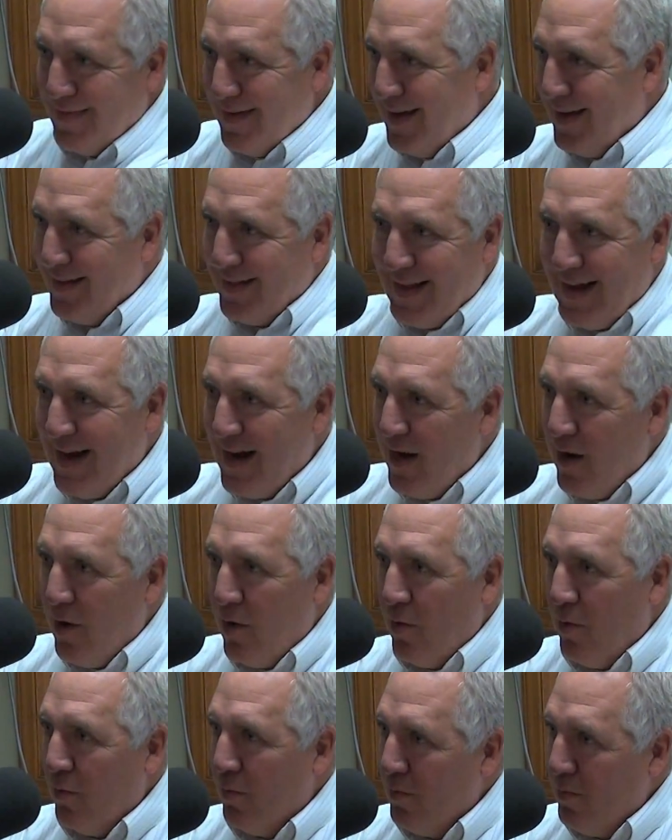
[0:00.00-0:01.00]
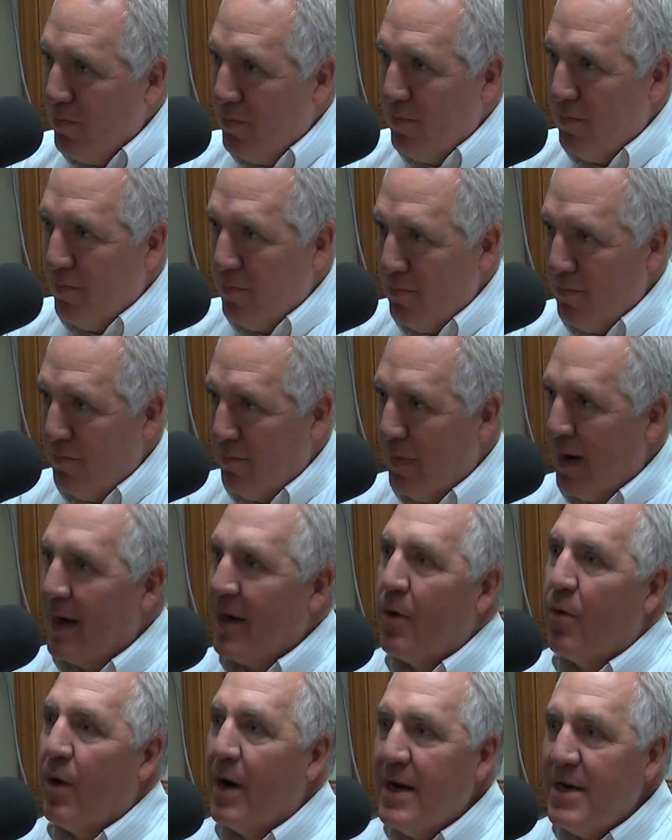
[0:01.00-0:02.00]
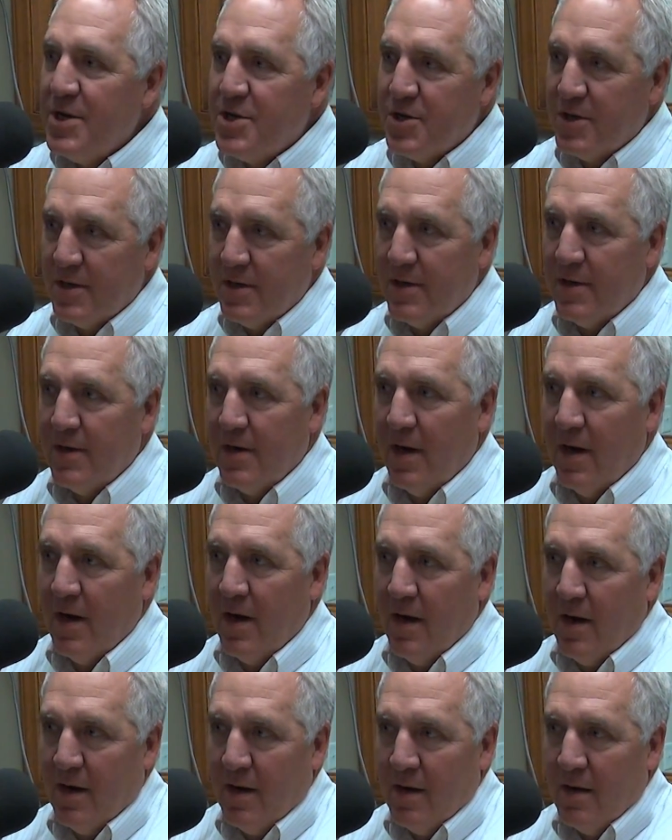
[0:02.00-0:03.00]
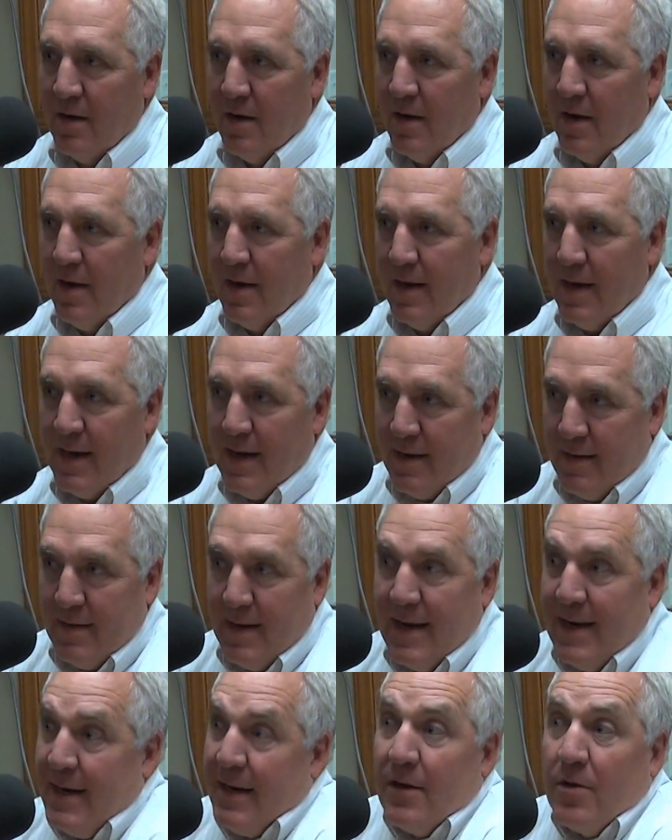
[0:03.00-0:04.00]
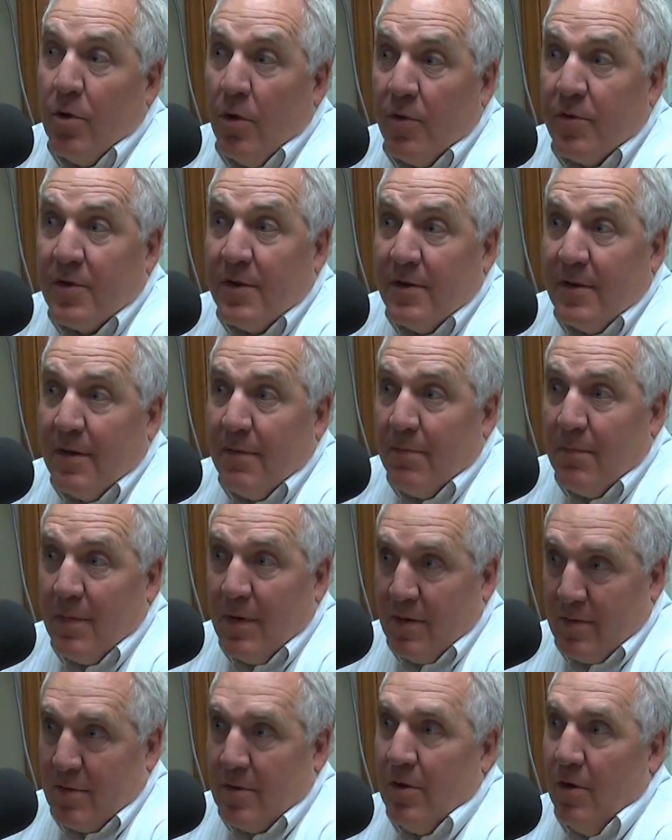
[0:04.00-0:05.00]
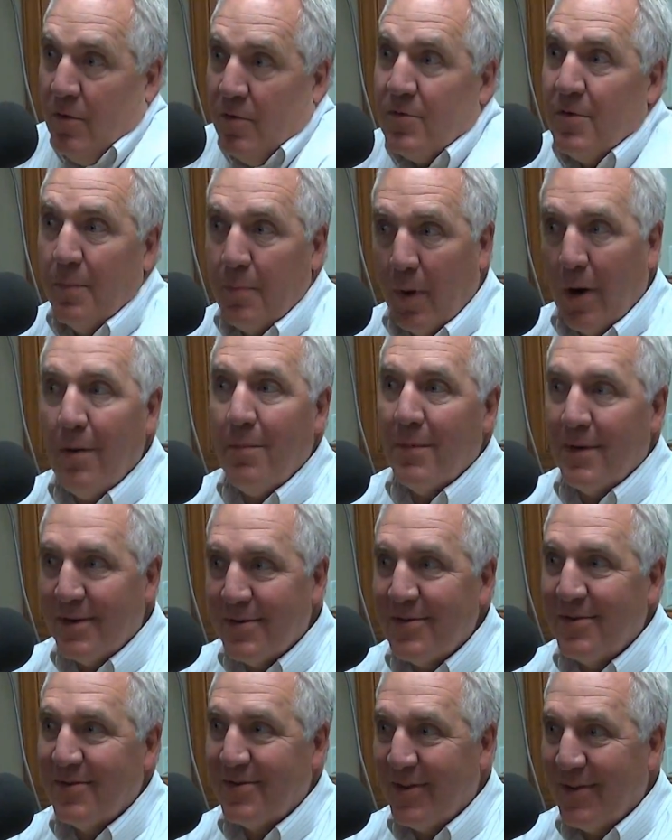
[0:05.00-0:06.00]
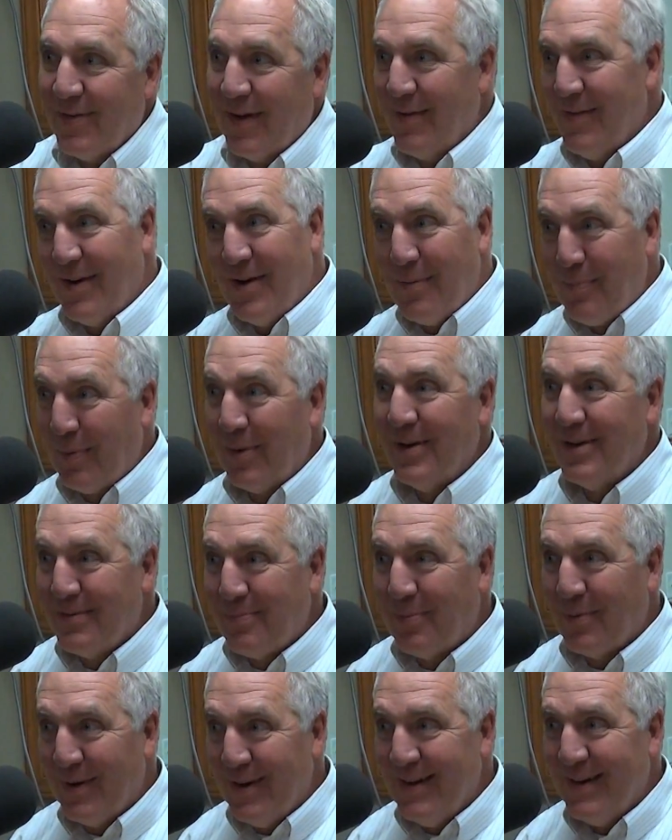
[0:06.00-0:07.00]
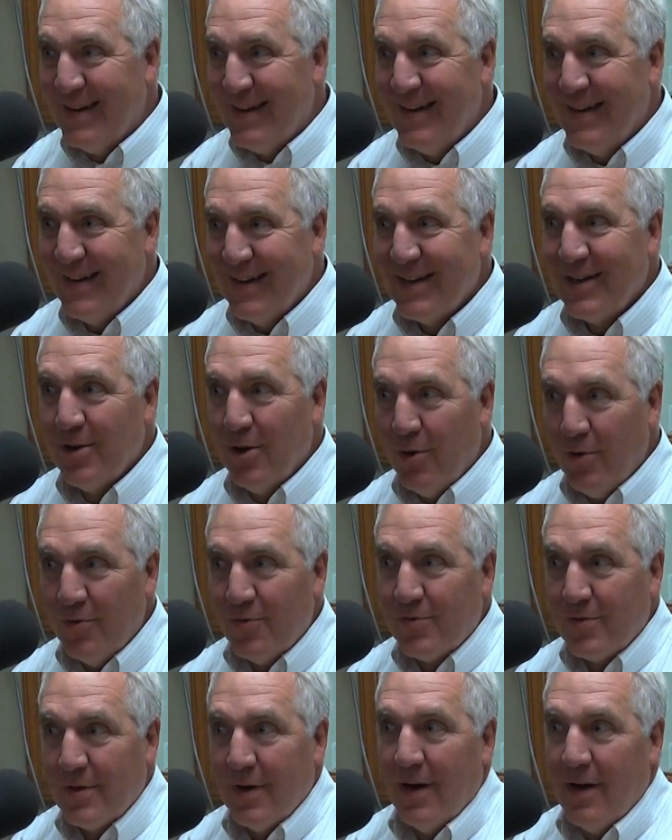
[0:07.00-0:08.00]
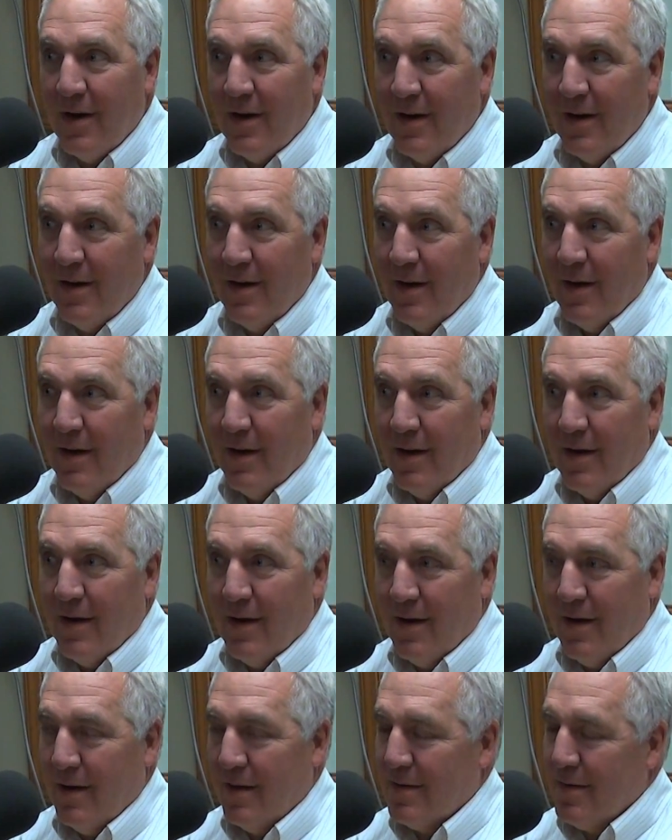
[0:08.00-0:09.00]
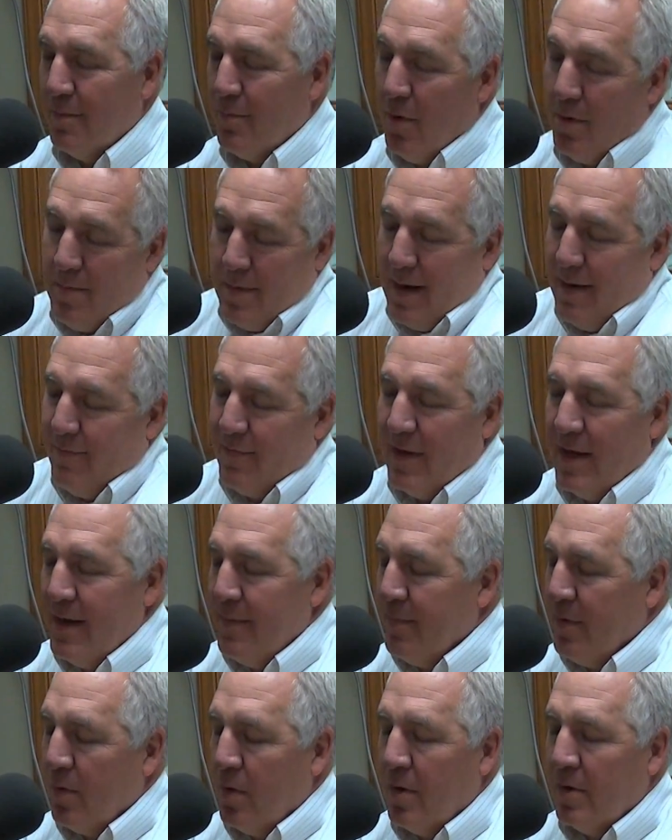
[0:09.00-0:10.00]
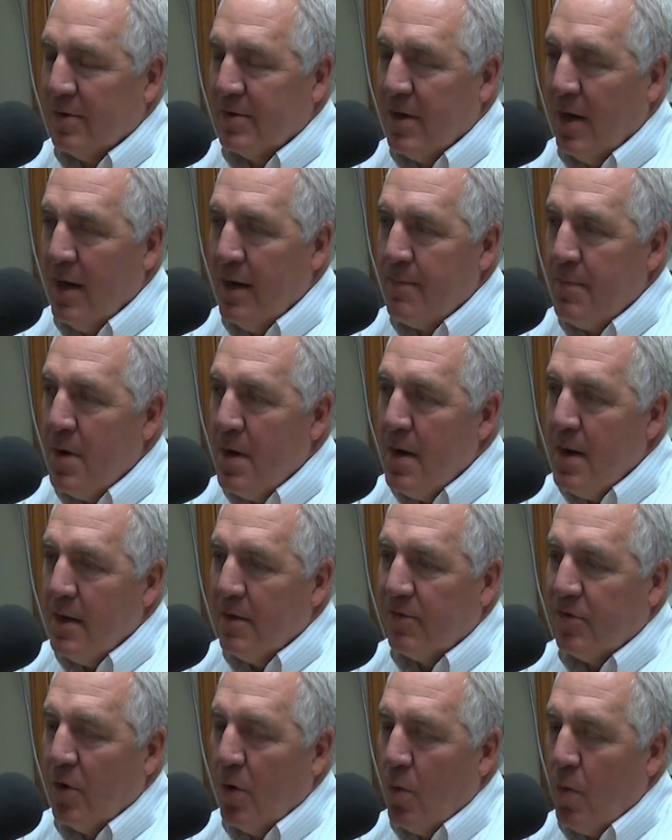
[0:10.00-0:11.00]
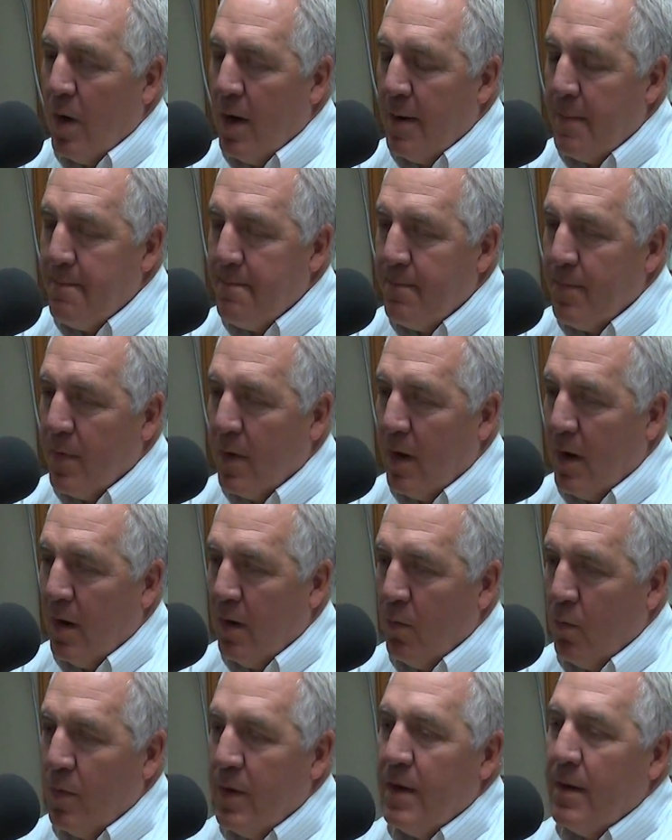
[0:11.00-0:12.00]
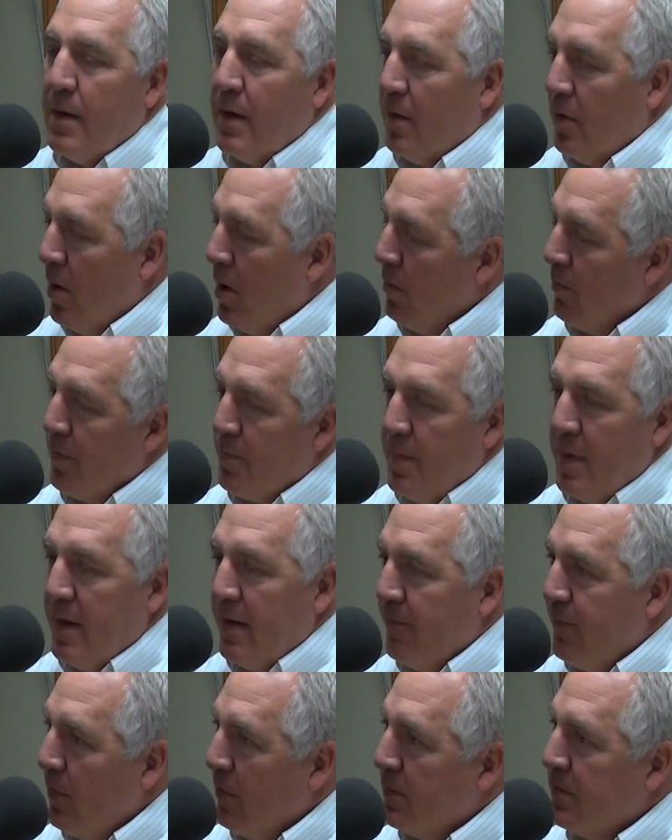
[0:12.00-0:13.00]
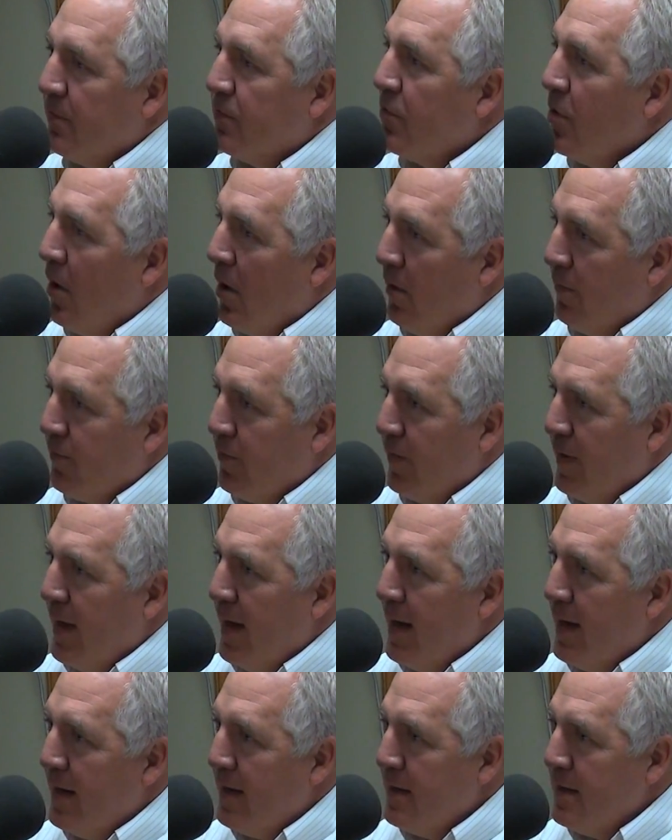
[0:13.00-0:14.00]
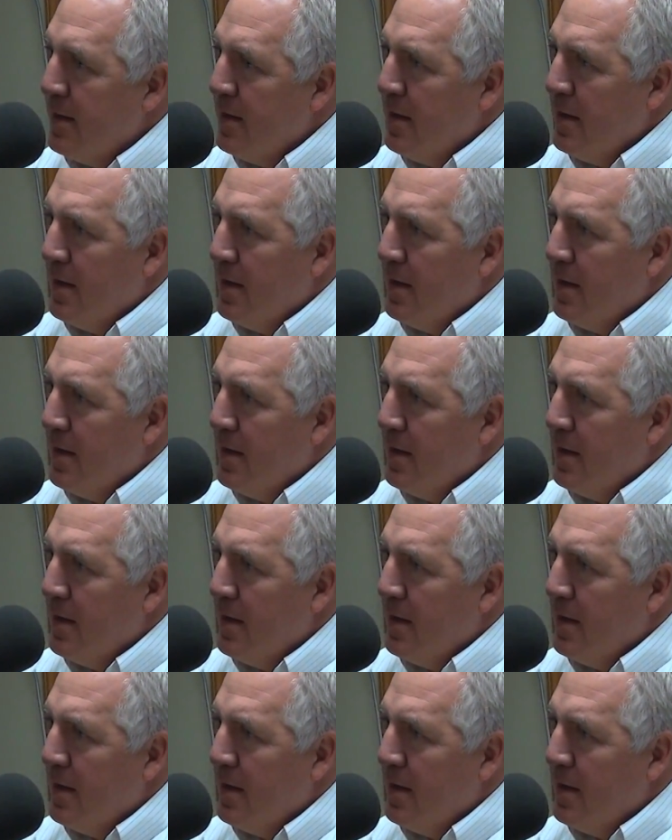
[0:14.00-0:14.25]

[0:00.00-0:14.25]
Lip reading: allow migration and in closed compartments and stuff? An airplane's pretty closed compartment. I fly them in all the time. So we, along with many folks, have called for that, and